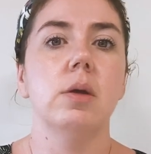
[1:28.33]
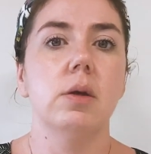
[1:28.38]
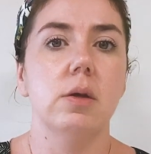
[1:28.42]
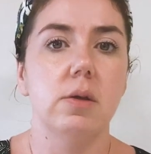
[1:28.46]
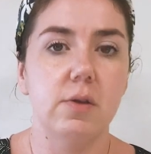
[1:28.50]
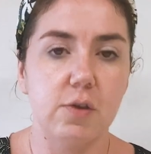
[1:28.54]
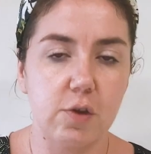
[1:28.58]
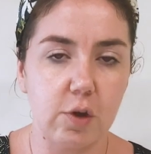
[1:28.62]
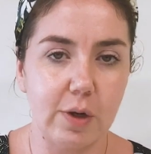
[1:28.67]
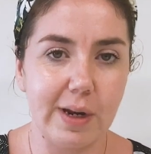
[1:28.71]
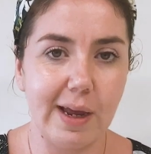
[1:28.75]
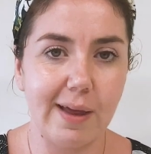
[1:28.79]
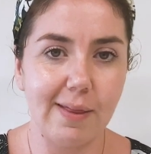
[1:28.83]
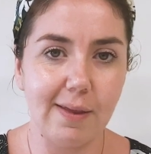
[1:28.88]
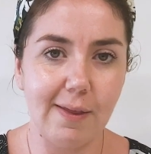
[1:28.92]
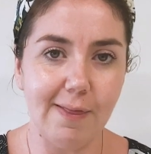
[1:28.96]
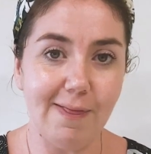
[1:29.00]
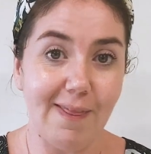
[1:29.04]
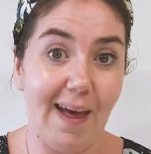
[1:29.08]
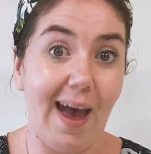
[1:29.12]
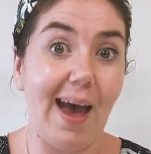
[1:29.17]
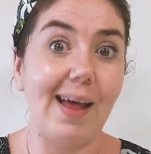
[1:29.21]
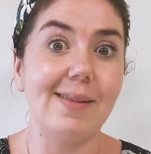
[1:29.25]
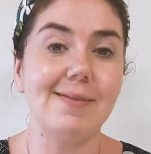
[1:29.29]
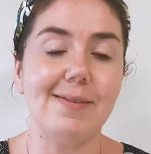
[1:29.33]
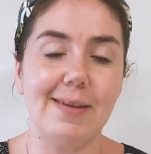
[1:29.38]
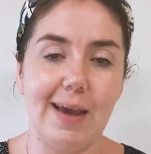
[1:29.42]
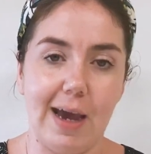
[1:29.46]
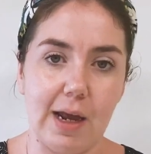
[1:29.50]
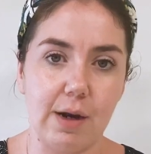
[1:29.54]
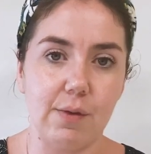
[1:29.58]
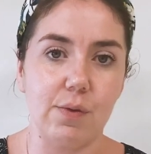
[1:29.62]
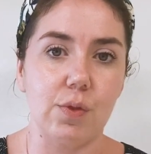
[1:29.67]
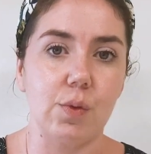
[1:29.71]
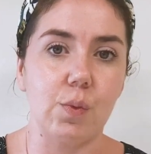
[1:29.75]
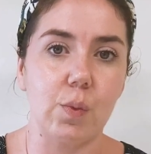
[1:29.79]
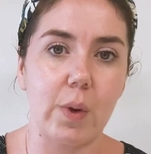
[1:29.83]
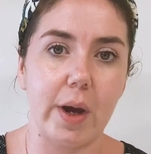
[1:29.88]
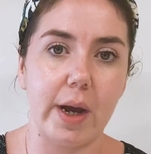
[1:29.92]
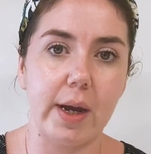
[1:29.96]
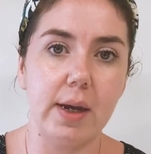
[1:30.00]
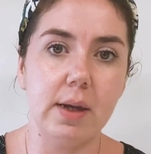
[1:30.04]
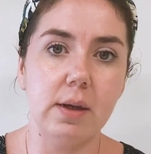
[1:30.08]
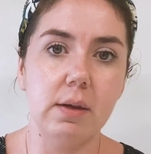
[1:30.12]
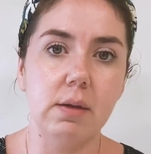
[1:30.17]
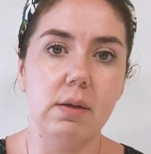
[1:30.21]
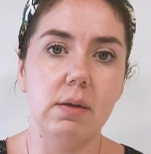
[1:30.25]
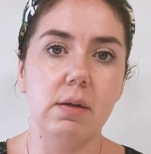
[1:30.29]
So now that that's out of the
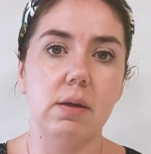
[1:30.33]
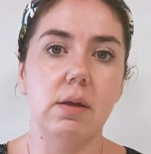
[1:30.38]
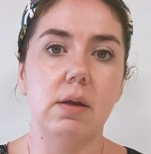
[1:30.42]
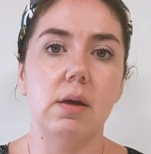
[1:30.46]
way,